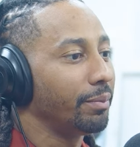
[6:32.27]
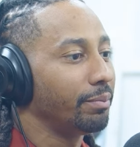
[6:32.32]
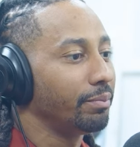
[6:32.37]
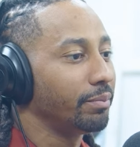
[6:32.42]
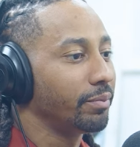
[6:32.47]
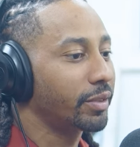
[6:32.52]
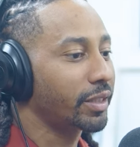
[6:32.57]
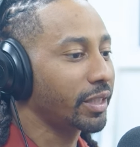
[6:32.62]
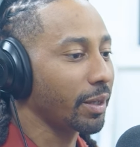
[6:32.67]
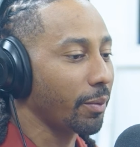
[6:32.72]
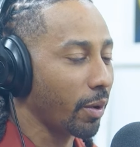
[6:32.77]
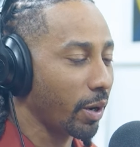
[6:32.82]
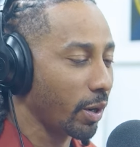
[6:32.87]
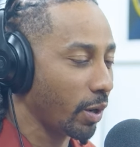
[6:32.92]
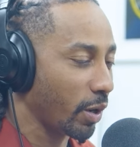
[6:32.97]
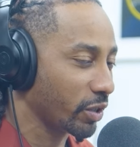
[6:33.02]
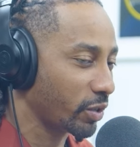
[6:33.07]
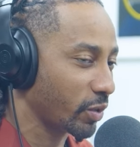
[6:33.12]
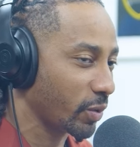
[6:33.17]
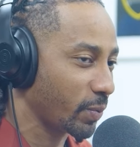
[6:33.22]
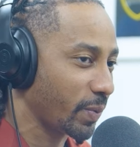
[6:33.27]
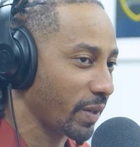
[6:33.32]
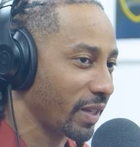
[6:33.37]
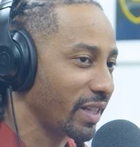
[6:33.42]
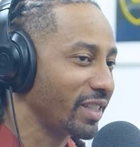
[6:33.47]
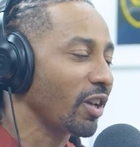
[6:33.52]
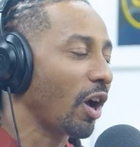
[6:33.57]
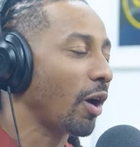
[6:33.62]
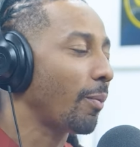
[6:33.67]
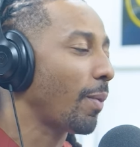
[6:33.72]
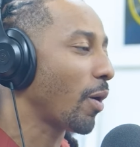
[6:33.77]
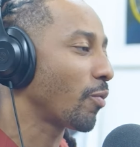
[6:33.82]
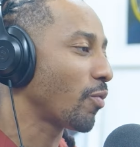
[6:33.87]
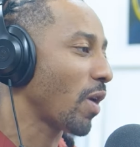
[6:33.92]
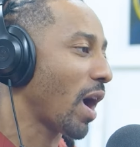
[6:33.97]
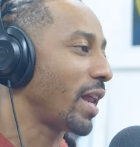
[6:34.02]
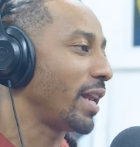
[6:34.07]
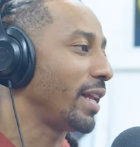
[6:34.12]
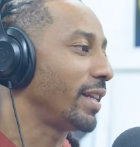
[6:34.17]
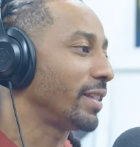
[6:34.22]
But someone else was. It's all
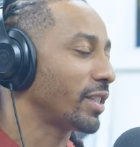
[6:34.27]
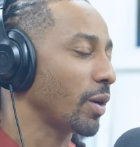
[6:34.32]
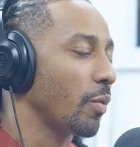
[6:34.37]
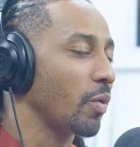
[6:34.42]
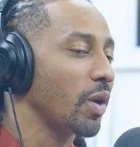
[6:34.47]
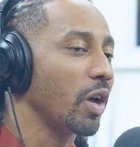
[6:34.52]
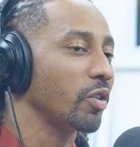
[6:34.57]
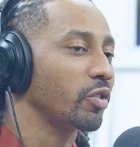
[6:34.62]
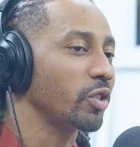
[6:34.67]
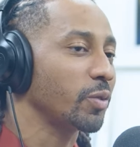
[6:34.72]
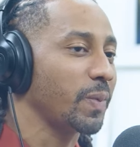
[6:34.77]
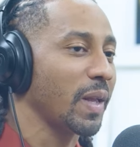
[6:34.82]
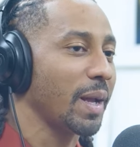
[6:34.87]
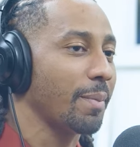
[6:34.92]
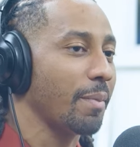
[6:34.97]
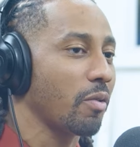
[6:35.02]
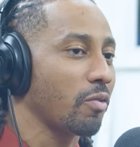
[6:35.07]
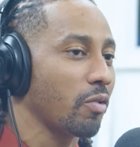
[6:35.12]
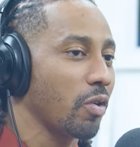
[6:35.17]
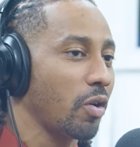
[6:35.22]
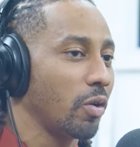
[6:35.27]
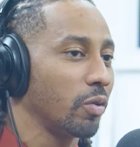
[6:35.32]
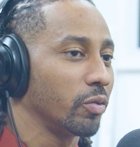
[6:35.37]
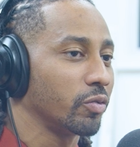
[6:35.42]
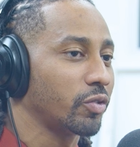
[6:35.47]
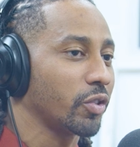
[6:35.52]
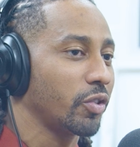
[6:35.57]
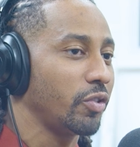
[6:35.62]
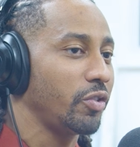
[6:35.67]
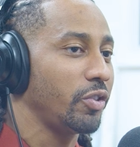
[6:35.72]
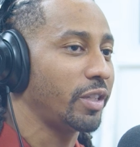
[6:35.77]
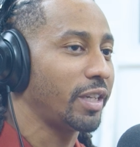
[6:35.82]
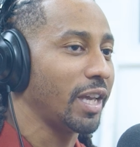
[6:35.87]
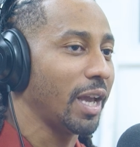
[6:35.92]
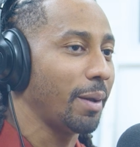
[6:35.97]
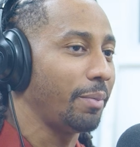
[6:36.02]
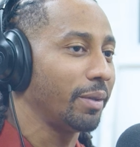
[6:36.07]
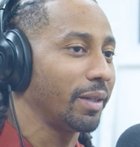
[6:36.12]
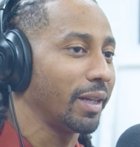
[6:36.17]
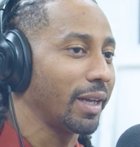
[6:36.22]
about writing. Someone else was playing my role, so right.
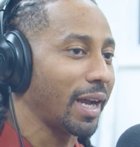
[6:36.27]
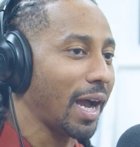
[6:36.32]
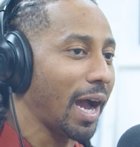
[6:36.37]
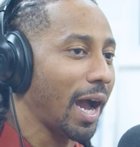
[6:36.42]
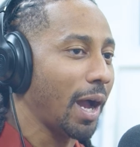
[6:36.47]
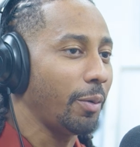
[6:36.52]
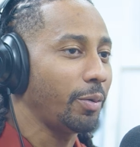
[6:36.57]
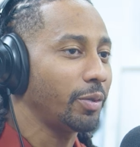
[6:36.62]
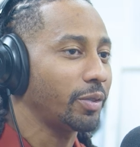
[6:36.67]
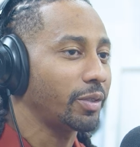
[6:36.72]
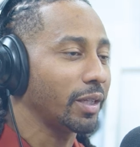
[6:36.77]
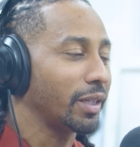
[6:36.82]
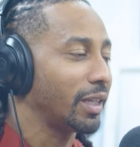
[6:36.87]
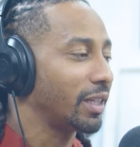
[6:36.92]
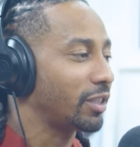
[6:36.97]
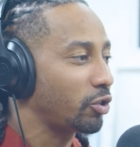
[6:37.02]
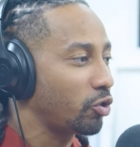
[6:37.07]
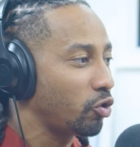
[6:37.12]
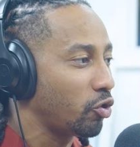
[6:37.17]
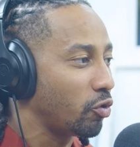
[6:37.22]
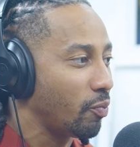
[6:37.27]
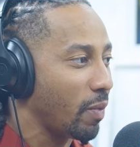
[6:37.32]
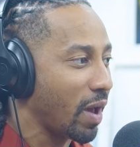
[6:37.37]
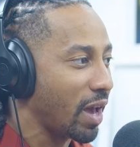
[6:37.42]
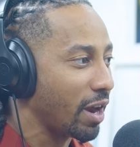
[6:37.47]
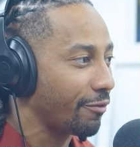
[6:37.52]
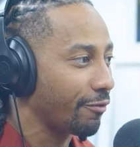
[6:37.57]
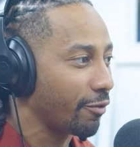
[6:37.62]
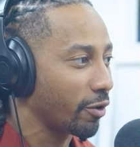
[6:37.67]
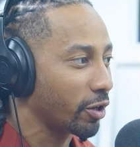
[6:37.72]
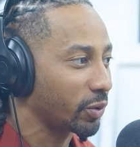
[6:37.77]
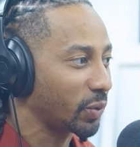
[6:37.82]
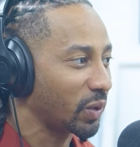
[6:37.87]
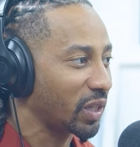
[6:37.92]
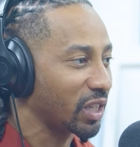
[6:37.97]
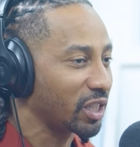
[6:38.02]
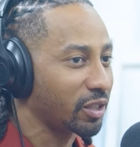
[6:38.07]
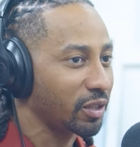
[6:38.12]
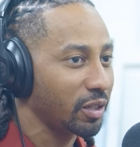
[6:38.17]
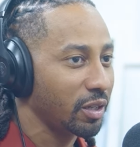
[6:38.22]
you can't be like, I was. Let's do the metaverse. You
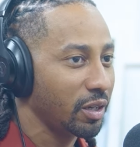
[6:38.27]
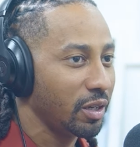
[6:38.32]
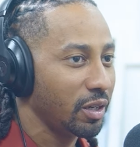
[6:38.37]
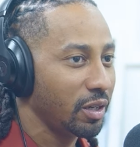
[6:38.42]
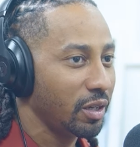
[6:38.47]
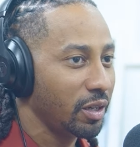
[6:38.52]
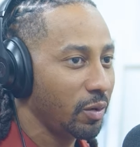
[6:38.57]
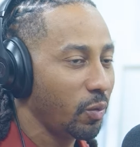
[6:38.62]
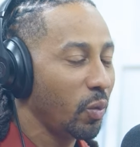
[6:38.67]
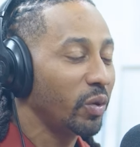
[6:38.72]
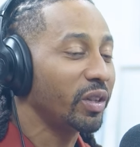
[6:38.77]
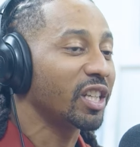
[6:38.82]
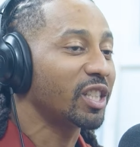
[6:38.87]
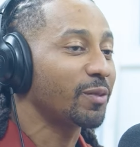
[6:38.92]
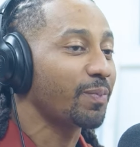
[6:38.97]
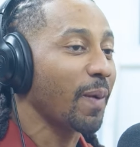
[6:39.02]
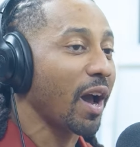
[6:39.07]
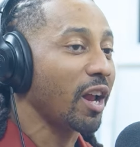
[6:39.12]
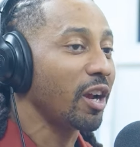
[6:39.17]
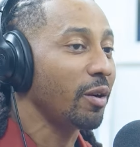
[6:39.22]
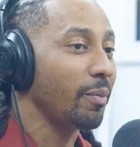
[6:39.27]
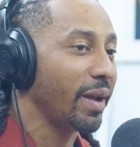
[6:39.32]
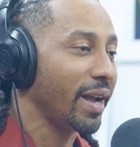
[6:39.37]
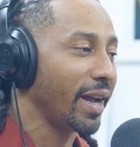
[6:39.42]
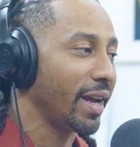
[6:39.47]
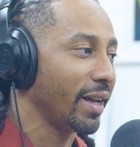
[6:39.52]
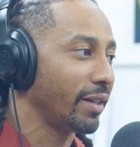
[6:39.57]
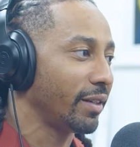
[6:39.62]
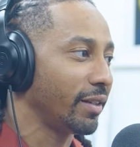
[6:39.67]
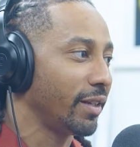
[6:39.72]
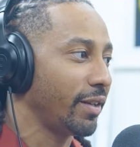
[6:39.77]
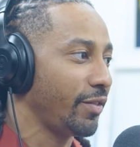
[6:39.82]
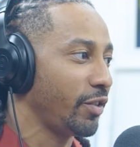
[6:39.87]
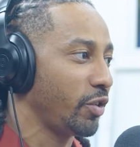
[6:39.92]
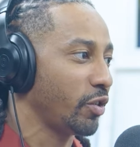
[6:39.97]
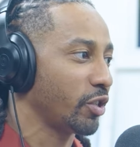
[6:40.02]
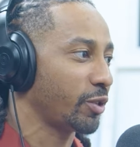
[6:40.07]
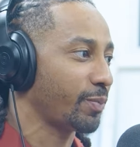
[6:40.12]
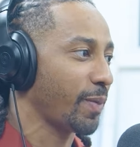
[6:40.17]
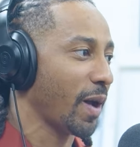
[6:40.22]
could have been a dad with the Spider-Man.
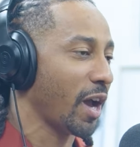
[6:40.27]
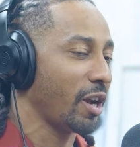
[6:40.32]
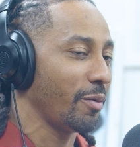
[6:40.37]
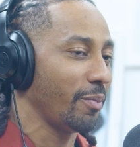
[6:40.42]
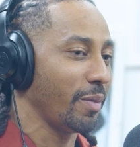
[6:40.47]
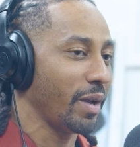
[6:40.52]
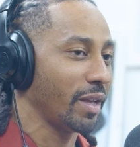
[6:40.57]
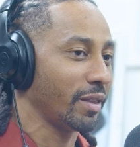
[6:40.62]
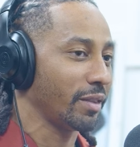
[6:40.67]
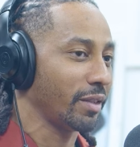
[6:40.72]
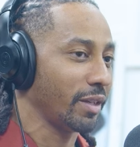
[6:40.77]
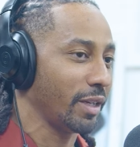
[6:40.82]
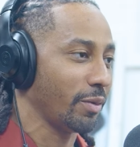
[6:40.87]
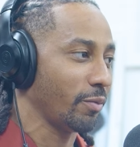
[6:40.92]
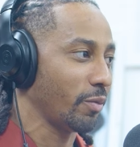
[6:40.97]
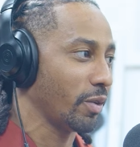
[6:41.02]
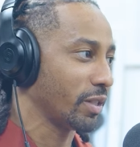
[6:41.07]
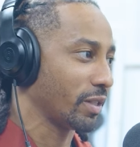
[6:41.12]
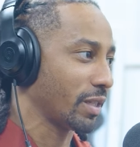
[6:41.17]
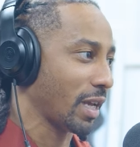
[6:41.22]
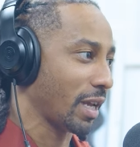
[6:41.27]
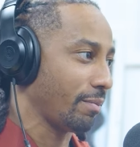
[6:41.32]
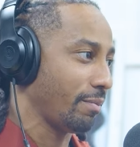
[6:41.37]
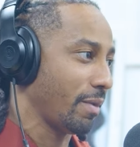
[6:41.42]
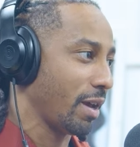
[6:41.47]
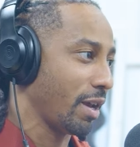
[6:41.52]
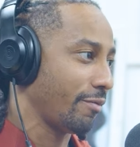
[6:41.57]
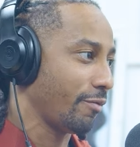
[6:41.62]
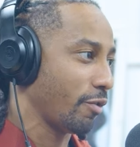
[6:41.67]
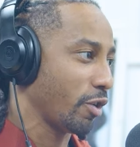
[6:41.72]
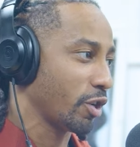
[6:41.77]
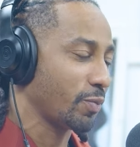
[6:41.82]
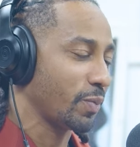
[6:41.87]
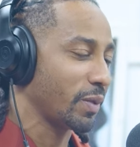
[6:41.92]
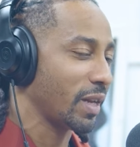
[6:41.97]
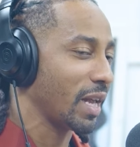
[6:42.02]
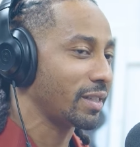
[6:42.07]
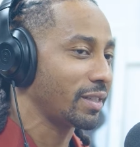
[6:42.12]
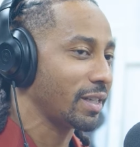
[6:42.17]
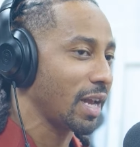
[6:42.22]
If you do a Spider-Man thing where it's like
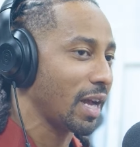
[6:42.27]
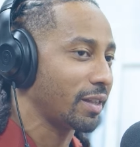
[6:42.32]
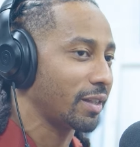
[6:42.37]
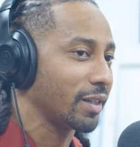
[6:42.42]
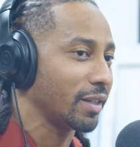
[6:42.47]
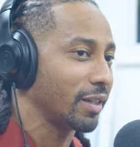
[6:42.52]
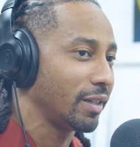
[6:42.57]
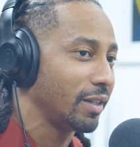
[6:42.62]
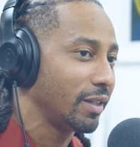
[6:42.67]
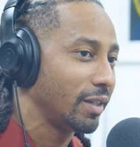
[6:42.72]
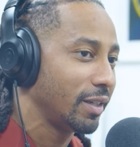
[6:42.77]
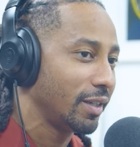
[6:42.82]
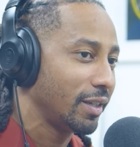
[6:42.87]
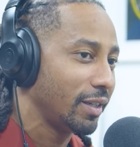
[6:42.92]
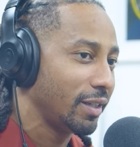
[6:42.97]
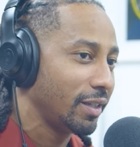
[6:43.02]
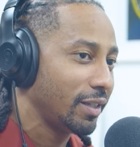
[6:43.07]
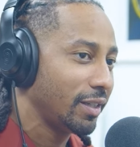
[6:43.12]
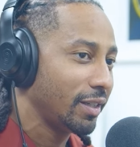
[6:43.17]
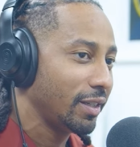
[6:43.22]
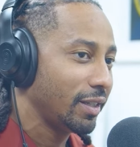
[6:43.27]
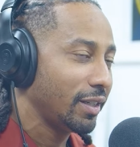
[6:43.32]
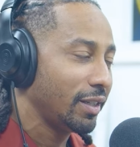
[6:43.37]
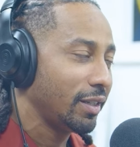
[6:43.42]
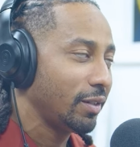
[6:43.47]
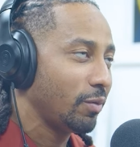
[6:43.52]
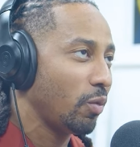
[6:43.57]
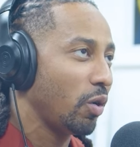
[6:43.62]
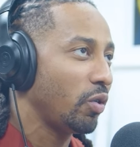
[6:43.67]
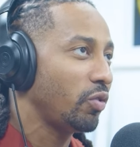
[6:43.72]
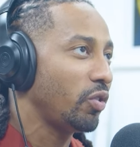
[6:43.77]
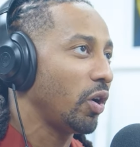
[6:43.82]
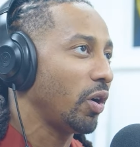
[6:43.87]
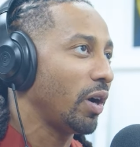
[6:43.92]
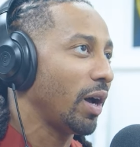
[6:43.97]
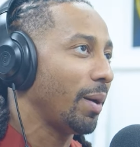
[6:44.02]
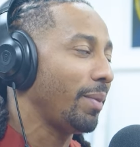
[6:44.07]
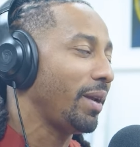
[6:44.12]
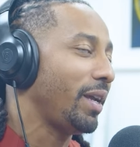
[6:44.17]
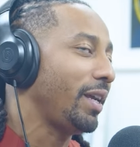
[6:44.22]
metaverse, but that's not. So that's the, what this was. It wasn't well, that.
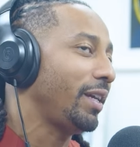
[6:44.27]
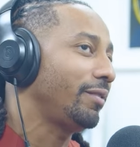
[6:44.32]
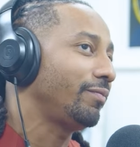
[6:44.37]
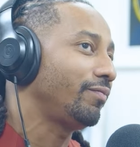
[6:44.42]
no, I